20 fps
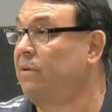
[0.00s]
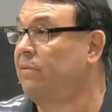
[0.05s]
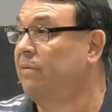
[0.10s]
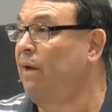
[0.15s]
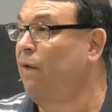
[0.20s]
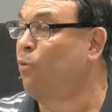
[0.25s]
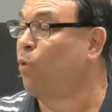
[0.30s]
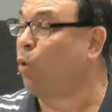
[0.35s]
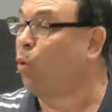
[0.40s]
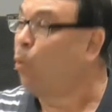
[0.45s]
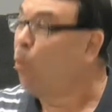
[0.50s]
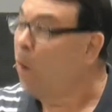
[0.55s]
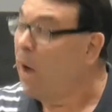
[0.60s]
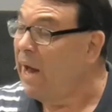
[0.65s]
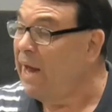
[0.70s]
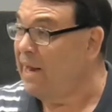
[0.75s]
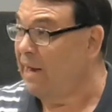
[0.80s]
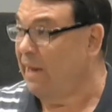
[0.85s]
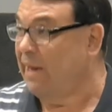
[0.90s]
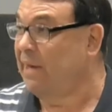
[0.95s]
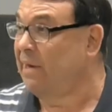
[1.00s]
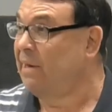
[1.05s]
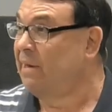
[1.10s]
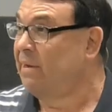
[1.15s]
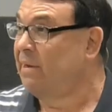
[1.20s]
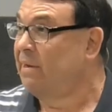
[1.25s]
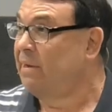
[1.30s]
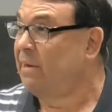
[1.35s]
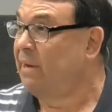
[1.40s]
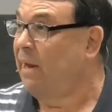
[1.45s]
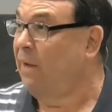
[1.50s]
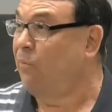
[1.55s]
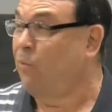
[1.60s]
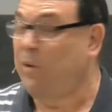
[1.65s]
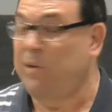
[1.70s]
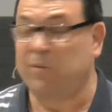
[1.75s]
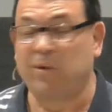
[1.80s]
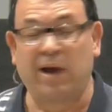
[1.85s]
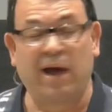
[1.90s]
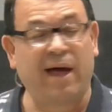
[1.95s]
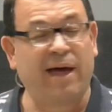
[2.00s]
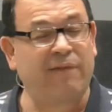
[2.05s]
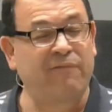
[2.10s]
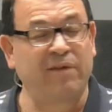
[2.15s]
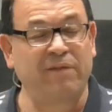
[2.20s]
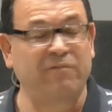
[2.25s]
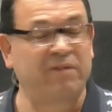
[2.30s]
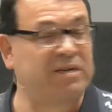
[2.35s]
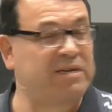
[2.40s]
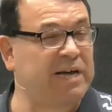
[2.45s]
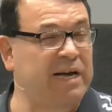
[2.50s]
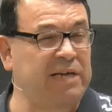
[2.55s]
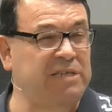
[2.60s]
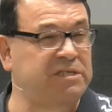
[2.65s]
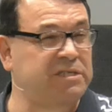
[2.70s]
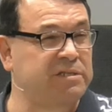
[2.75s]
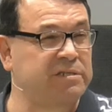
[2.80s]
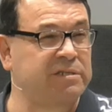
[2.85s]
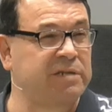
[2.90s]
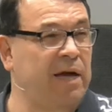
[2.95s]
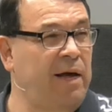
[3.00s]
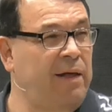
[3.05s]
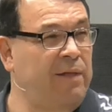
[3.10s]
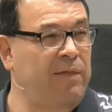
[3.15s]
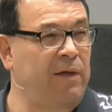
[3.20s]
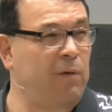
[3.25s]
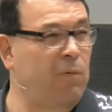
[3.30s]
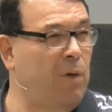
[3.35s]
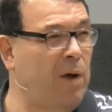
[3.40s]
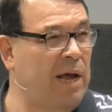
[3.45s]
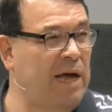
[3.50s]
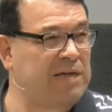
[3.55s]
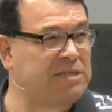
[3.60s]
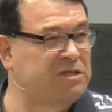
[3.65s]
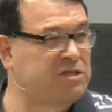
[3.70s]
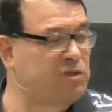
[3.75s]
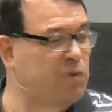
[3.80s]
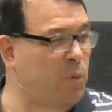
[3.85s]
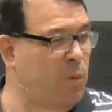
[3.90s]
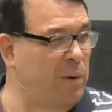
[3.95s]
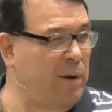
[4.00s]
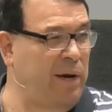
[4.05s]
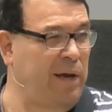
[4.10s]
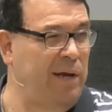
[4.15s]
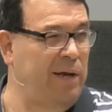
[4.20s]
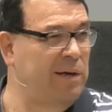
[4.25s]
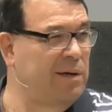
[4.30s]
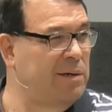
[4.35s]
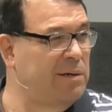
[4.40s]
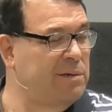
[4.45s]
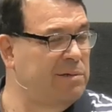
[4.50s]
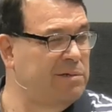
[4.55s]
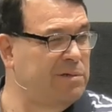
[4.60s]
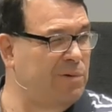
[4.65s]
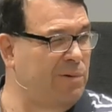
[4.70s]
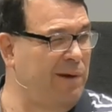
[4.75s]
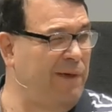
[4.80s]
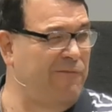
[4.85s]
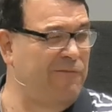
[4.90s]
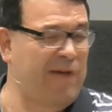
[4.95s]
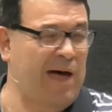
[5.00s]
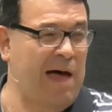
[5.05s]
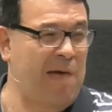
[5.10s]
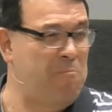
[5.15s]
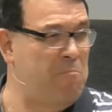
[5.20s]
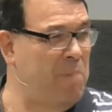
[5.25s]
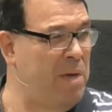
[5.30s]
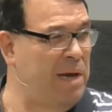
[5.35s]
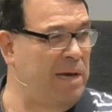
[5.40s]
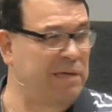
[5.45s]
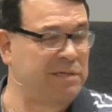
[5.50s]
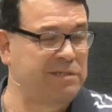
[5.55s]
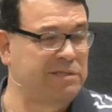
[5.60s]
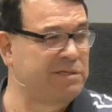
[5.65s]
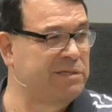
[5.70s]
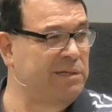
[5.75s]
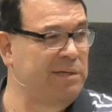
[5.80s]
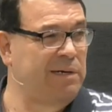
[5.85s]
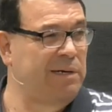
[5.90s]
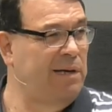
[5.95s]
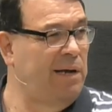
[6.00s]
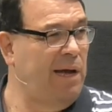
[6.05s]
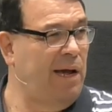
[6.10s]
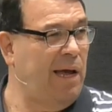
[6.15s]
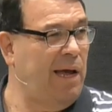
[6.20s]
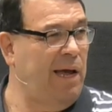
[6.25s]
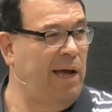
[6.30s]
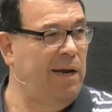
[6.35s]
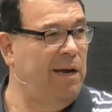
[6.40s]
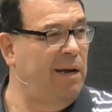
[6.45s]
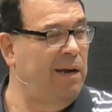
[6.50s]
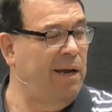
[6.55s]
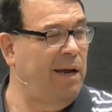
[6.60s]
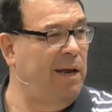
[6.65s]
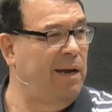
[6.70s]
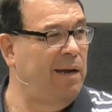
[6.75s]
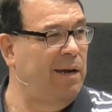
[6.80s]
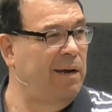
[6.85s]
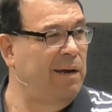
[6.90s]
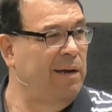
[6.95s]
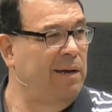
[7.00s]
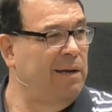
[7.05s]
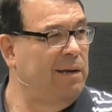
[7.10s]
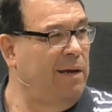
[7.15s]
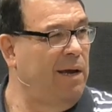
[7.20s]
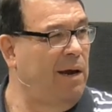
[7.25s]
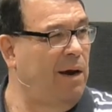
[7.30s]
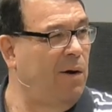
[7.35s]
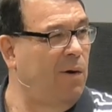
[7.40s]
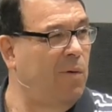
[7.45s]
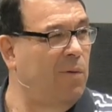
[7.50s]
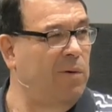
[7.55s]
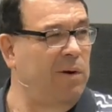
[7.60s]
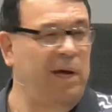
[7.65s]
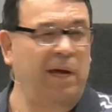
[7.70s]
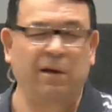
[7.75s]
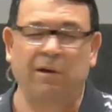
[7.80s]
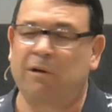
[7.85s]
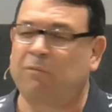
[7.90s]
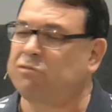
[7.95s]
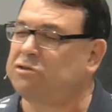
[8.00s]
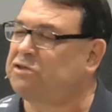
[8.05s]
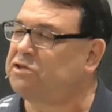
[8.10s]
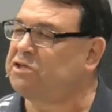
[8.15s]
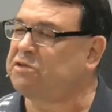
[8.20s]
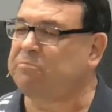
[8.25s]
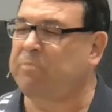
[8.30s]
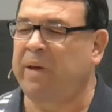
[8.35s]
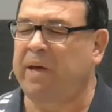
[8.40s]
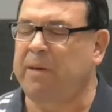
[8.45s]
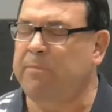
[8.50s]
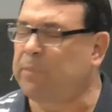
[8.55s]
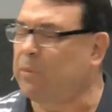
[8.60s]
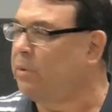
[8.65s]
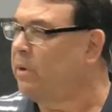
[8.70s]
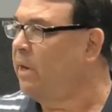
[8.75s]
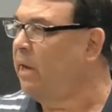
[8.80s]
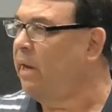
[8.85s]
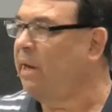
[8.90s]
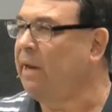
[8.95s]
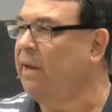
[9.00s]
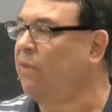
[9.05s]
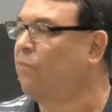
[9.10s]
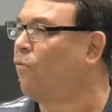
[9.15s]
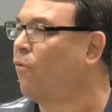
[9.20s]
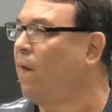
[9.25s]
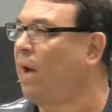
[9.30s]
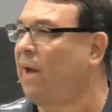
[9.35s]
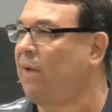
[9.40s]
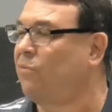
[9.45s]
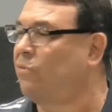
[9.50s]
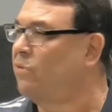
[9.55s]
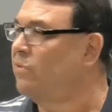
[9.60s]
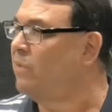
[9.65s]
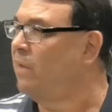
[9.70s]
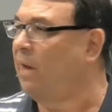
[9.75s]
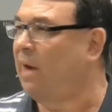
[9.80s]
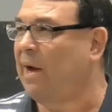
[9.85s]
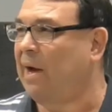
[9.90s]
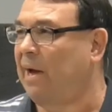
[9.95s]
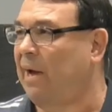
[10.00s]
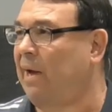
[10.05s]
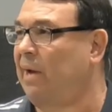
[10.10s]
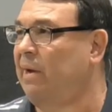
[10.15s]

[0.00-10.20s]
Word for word: They were wailing. And we would have invitations that would last 20, 25 minutes. And you know, it was just people getting right with God.